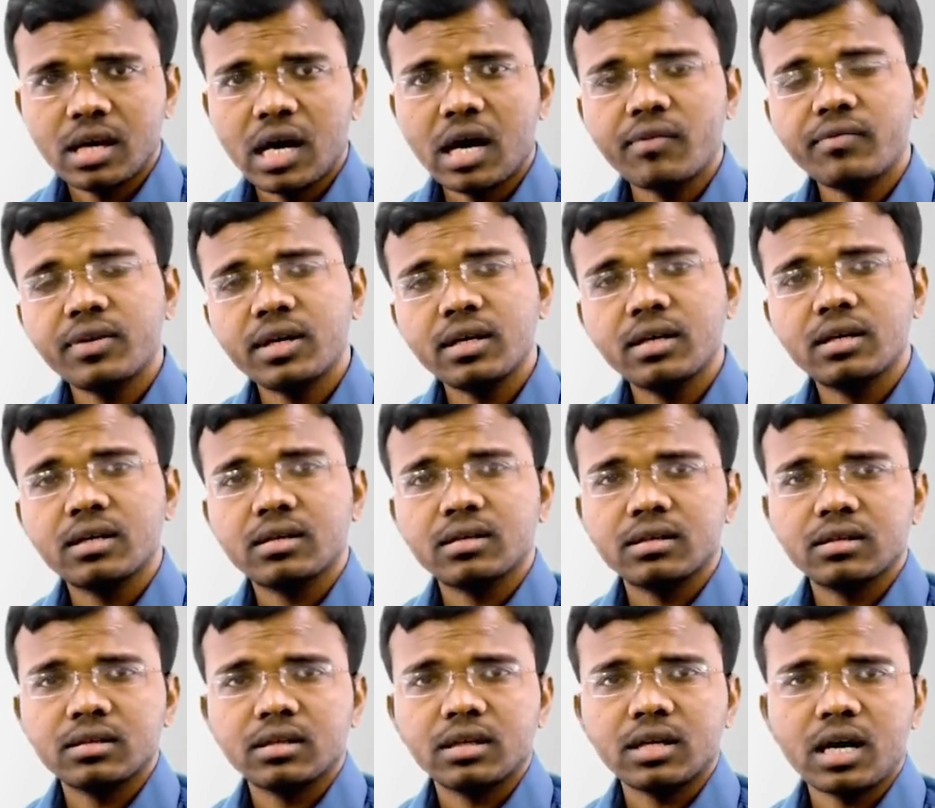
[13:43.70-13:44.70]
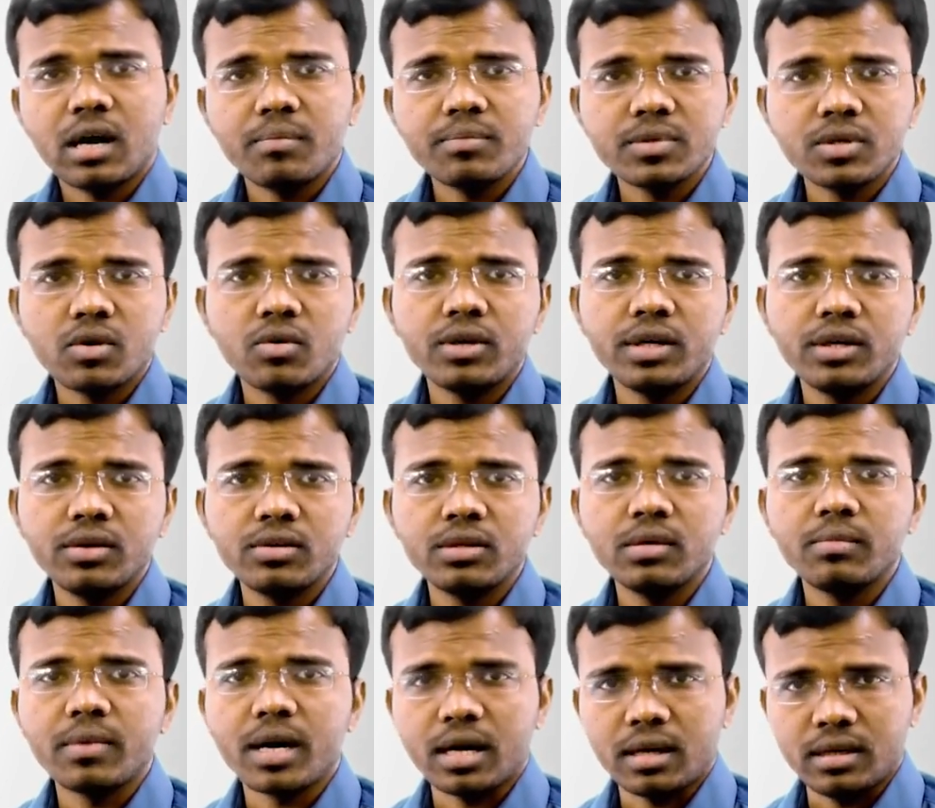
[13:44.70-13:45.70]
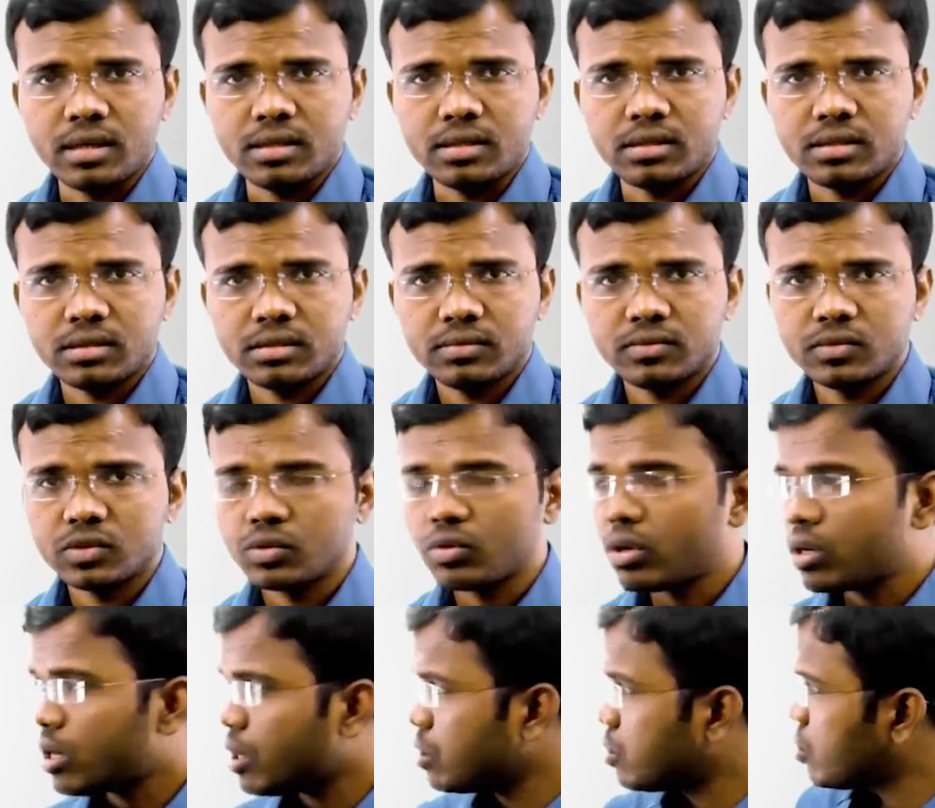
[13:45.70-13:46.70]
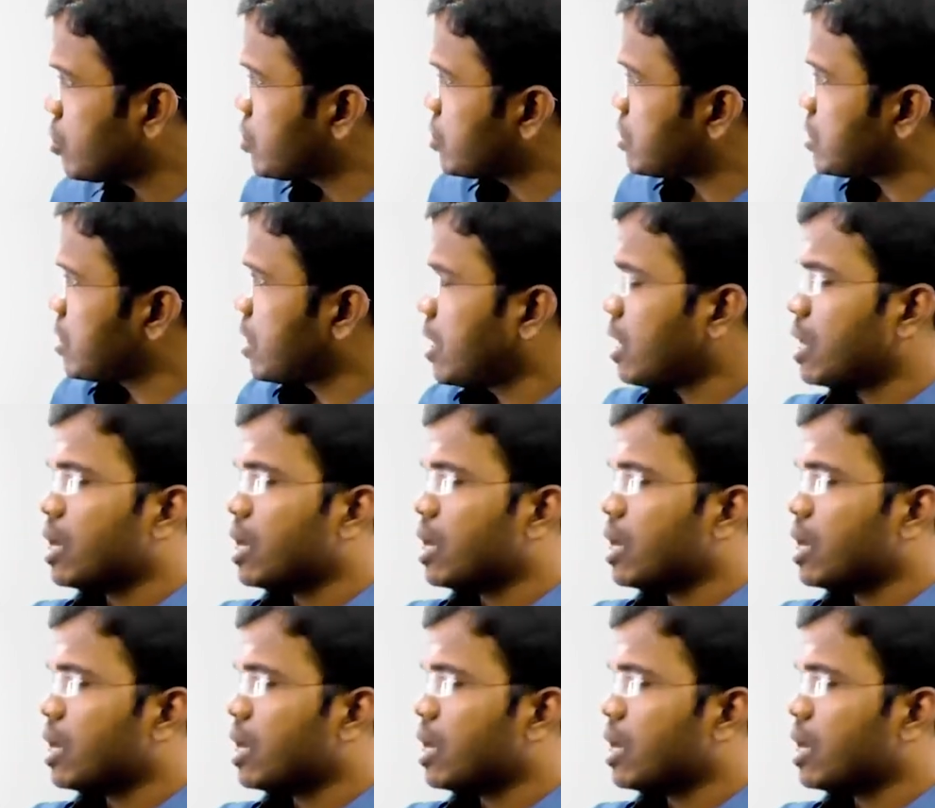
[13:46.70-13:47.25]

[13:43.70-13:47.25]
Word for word: after it comes out into the market. What are those?